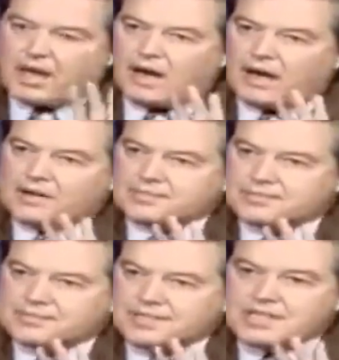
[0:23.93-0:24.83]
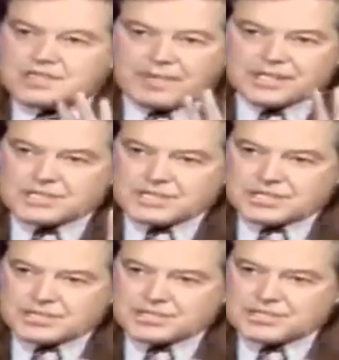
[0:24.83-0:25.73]
Uh, these
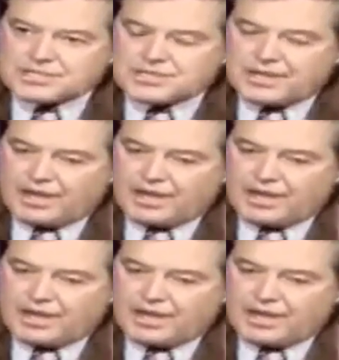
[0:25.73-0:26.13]
messages